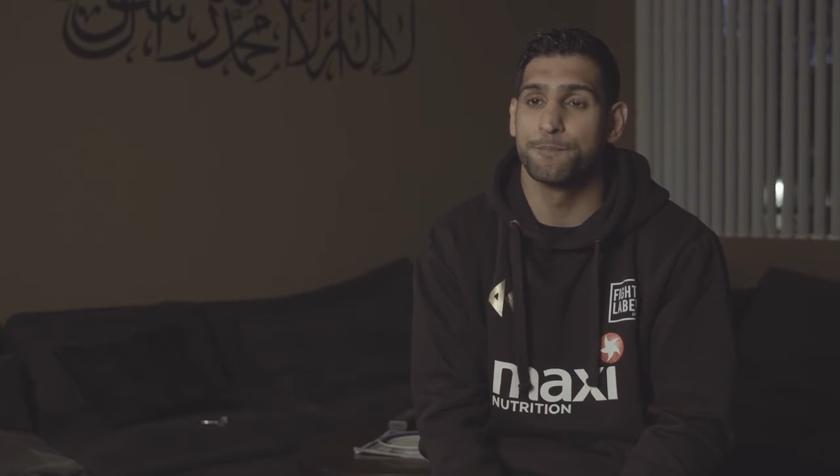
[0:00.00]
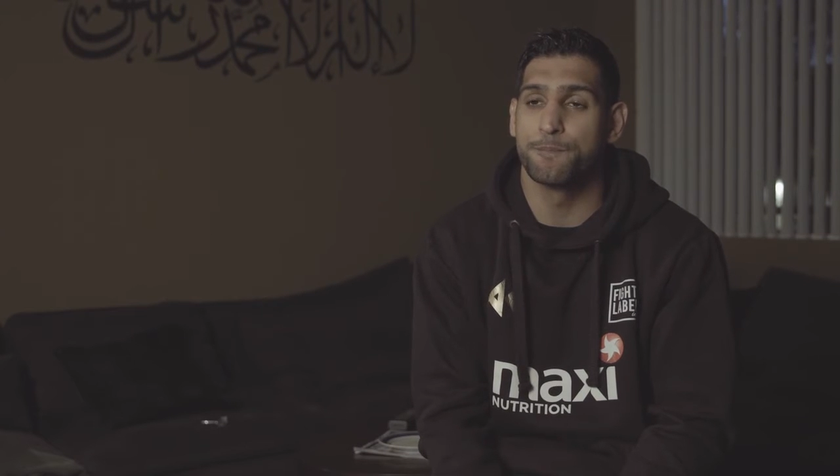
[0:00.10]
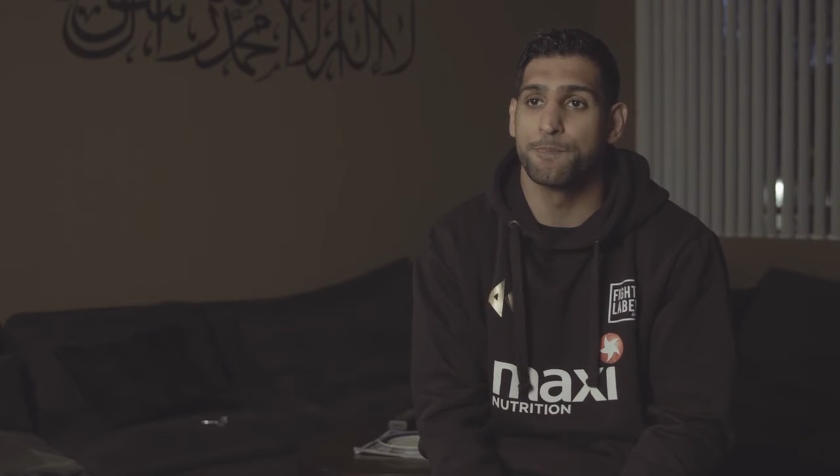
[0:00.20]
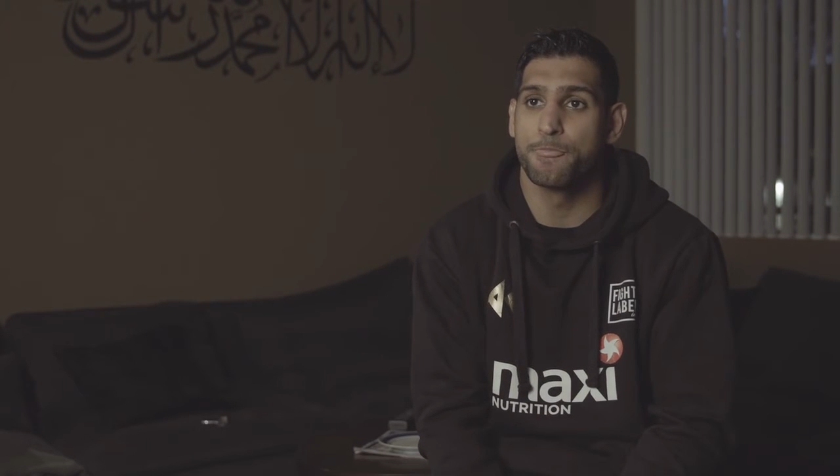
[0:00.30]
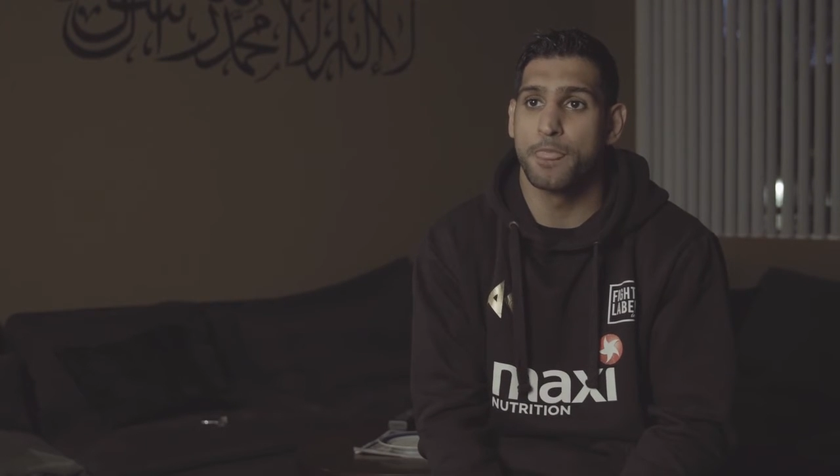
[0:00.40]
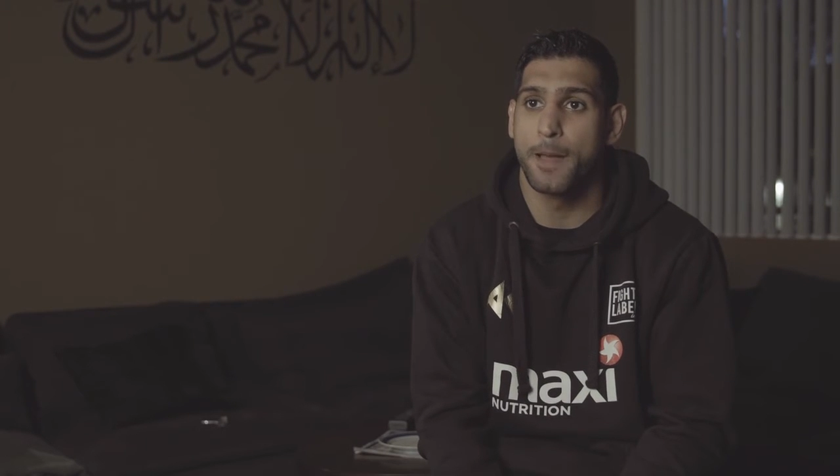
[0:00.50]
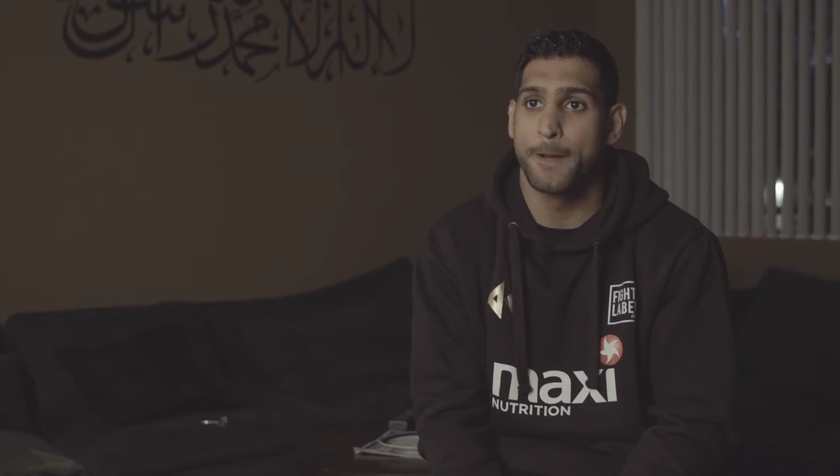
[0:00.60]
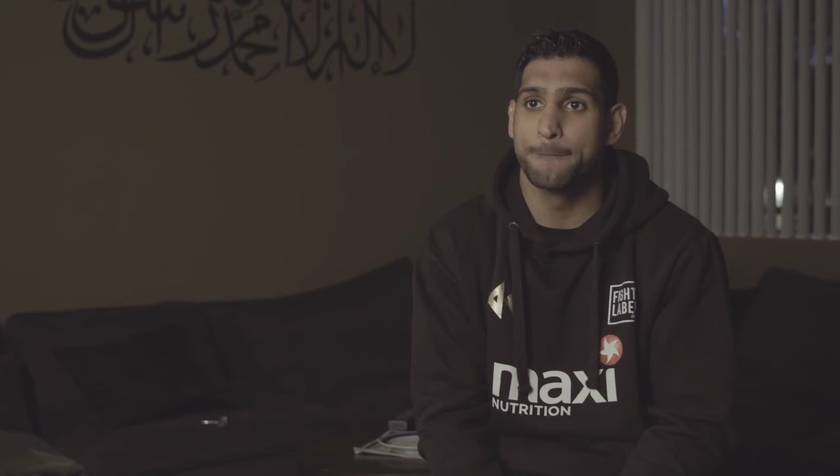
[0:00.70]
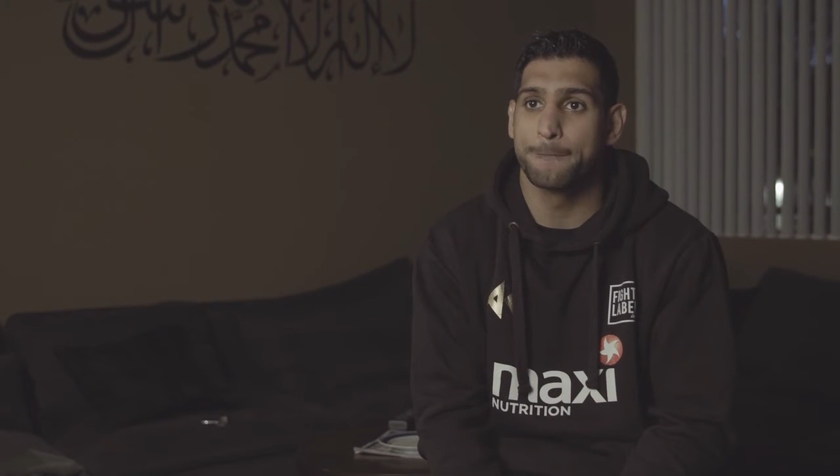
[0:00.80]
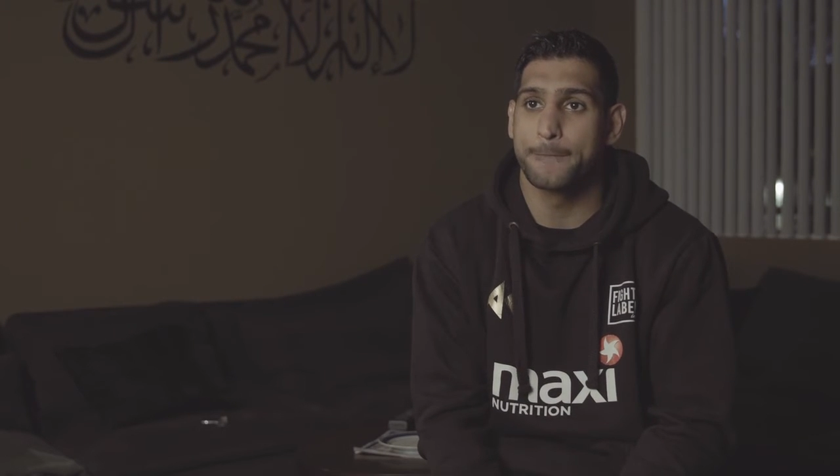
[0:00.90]
And has
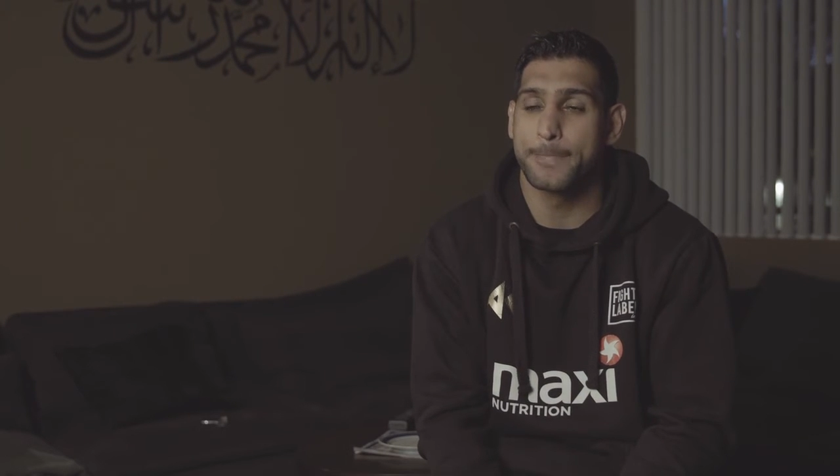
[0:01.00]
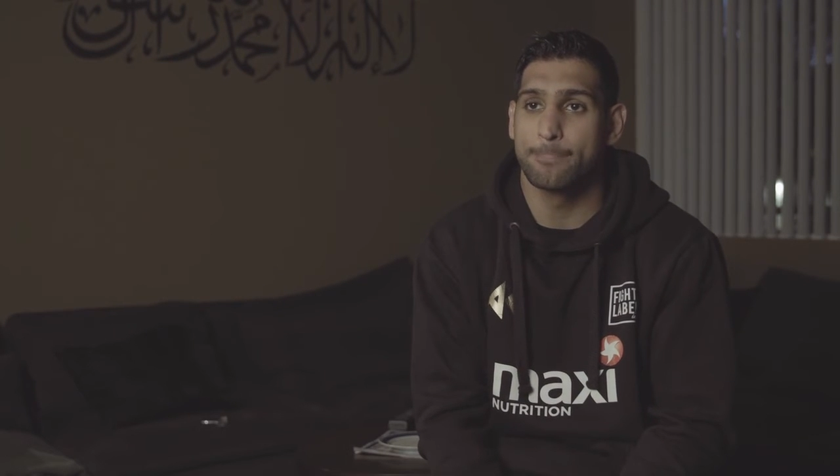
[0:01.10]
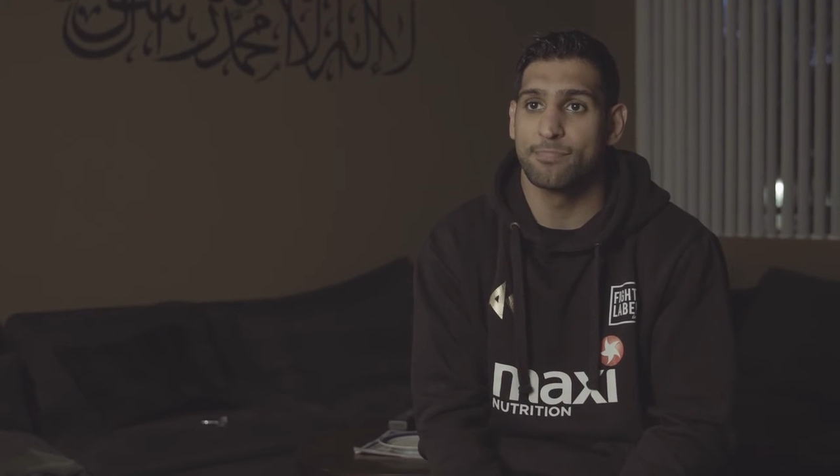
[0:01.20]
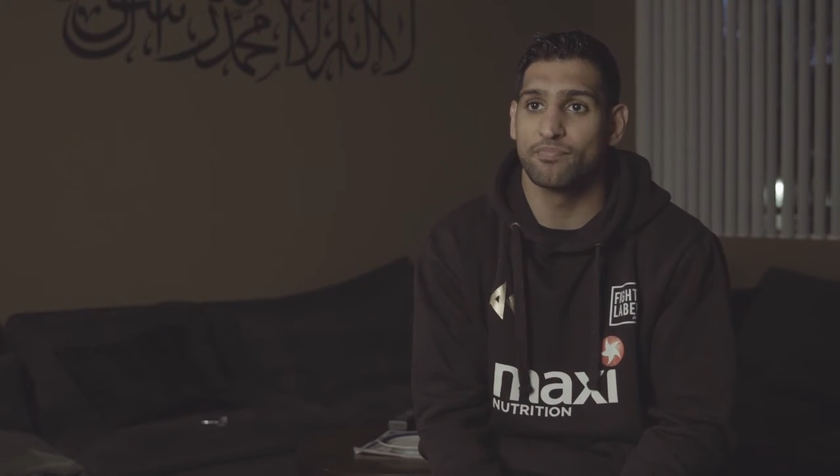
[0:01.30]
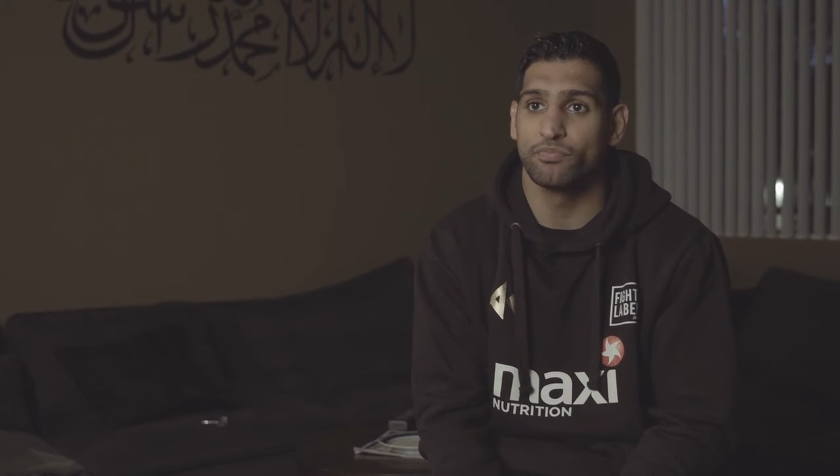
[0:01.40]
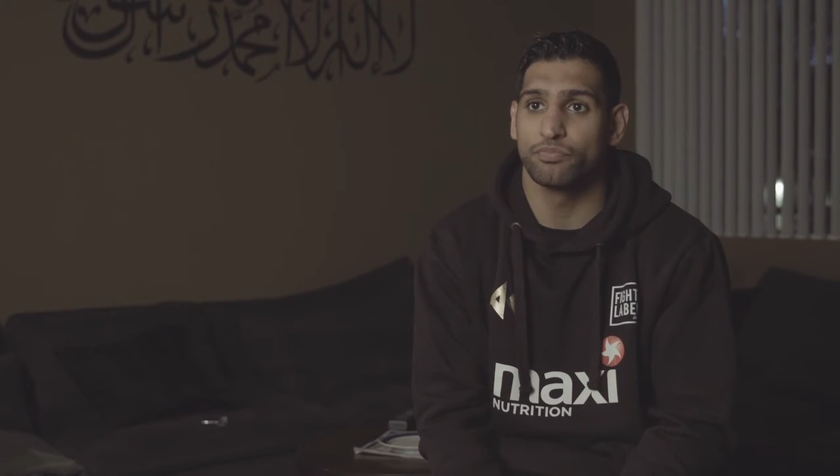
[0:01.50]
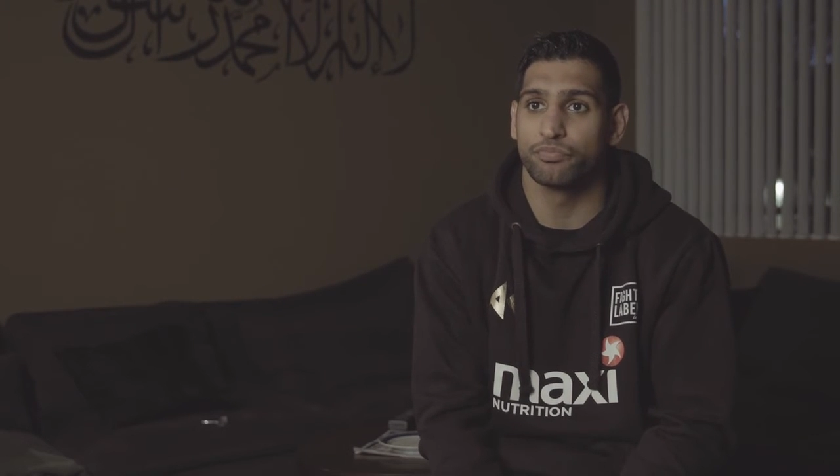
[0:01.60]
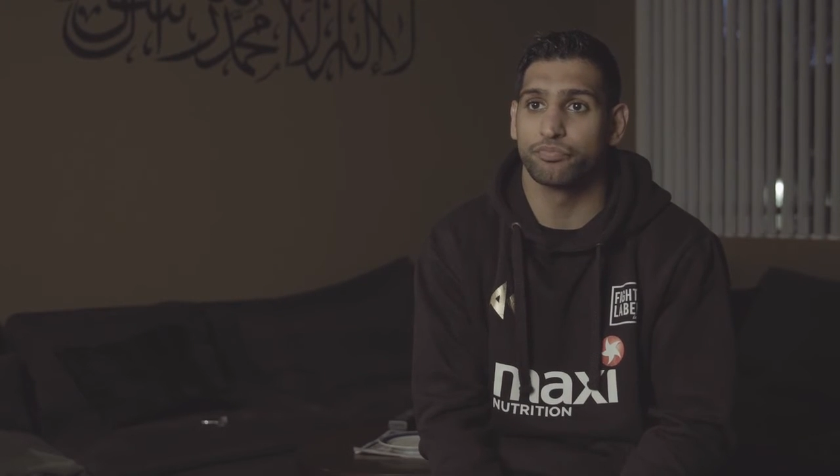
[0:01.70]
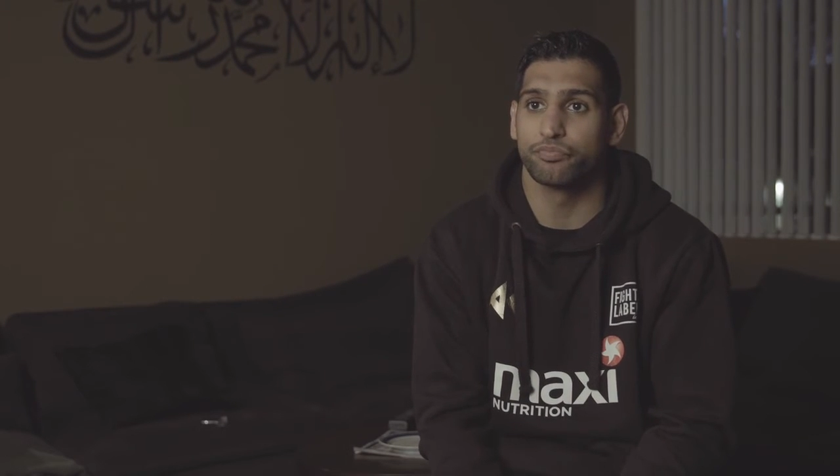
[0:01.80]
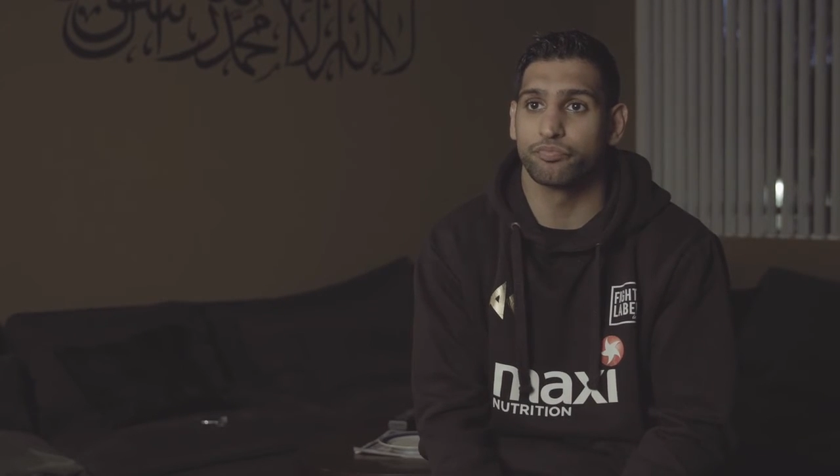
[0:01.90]
your diet changed a
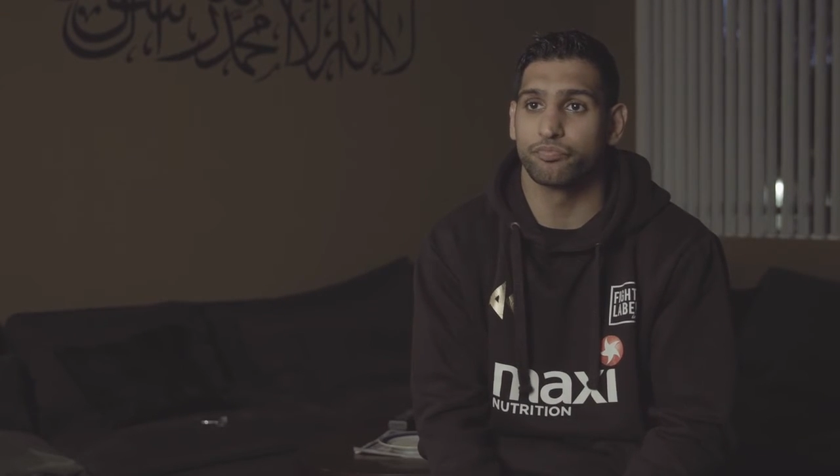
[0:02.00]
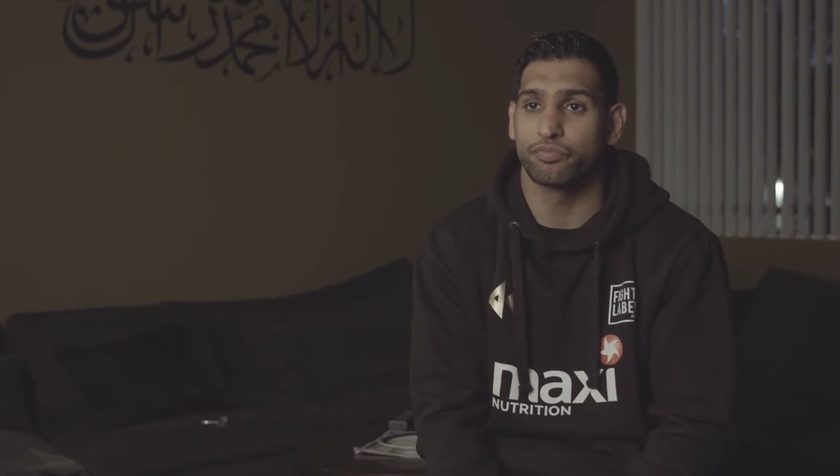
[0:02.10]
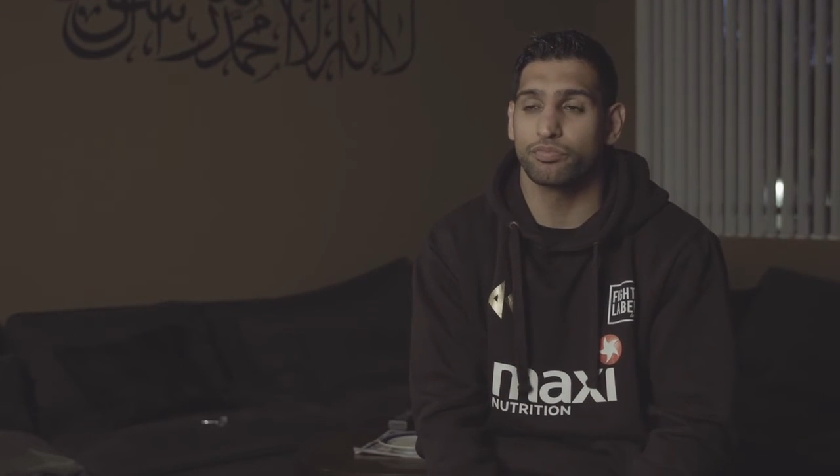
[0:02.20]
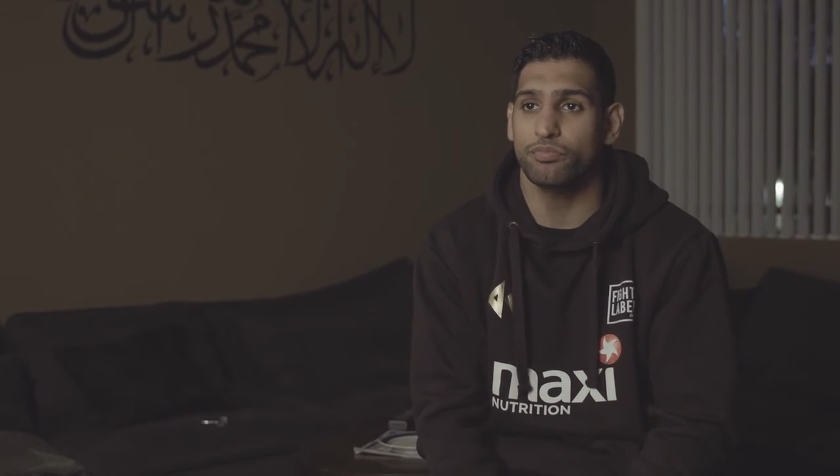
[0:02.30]
lot for this fight?